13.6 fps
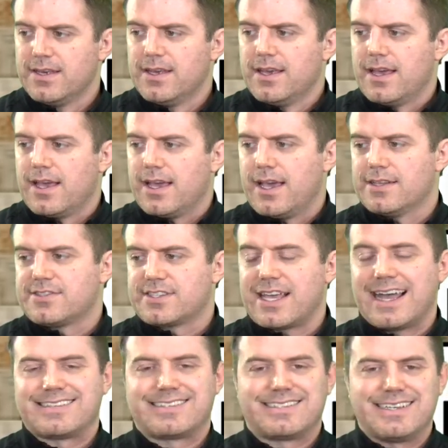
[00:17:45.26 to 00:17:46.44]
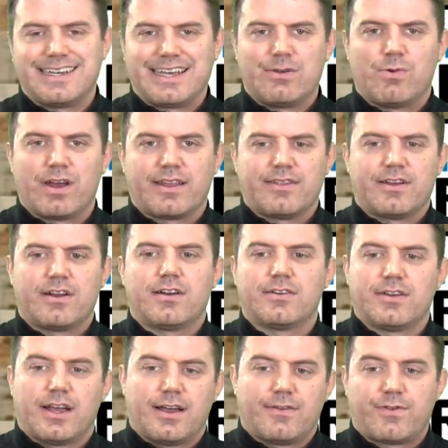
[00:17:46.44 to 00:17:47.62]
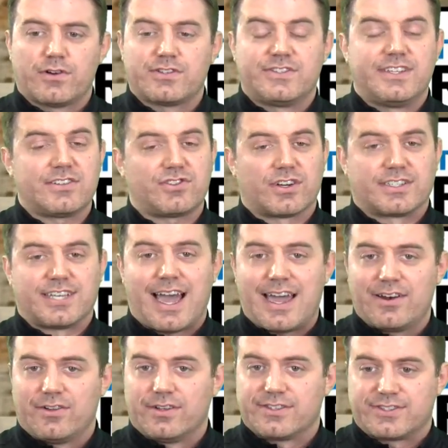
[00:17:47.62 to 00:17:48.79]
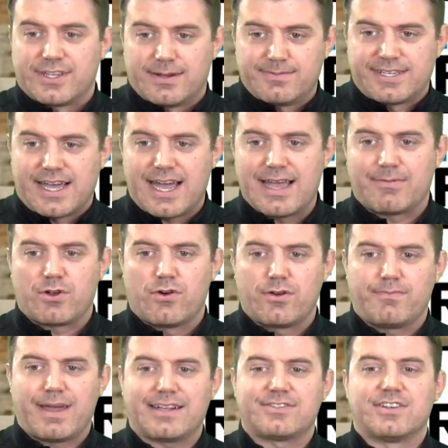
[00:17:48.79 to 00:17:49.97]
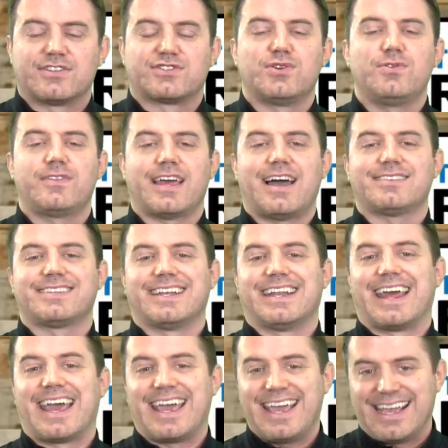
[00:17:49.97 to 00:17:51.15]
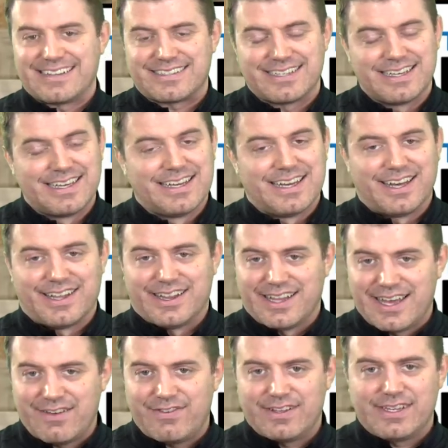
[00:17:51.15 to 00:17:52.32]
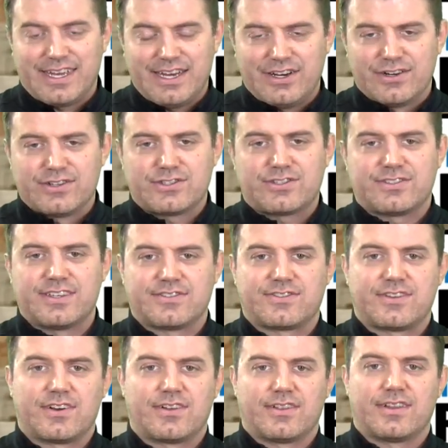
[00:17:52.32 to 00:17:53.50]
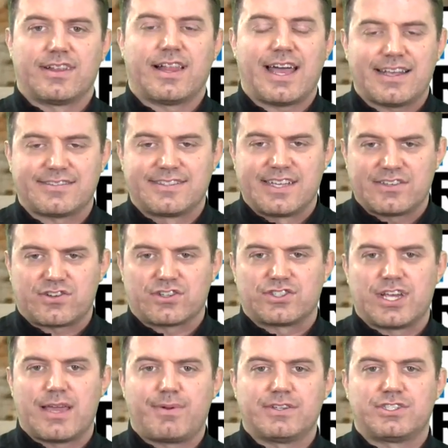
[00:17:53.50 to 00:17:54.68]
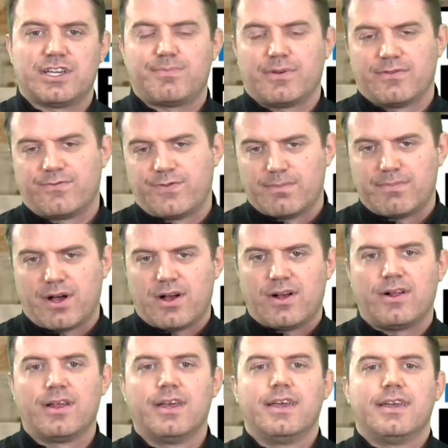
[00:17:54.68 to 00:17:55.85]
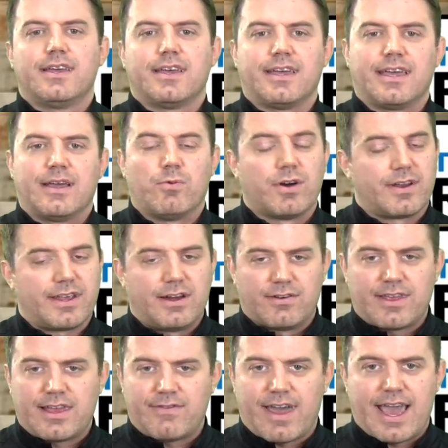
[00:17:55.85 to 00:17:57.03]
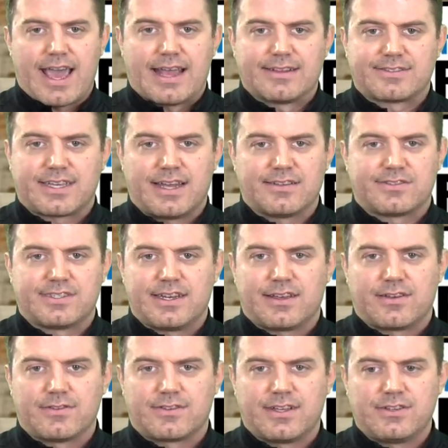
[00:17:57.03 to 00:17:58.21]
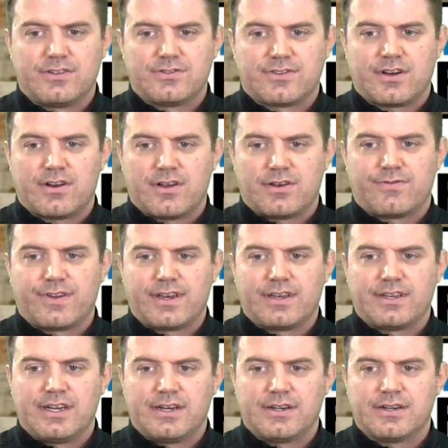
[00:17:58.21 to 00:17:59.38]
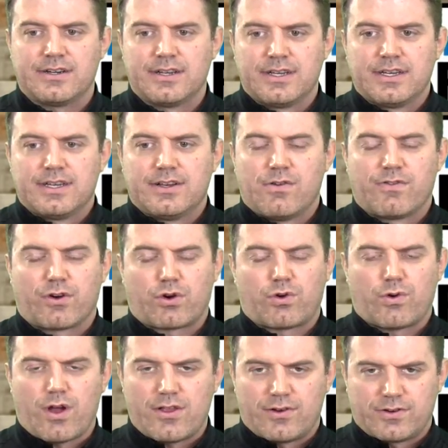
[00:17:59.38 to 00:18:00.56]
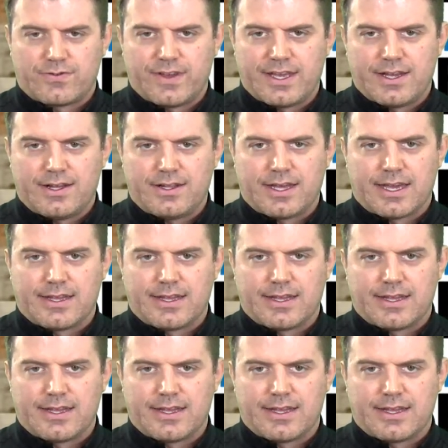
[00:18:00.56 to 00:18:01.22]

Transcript: And Scott City winning their first district title in some time, going back to 2008. 11 years since their last district championship in football, and what a year they've had. Scott City continues their undefeated year over Caruthersville, and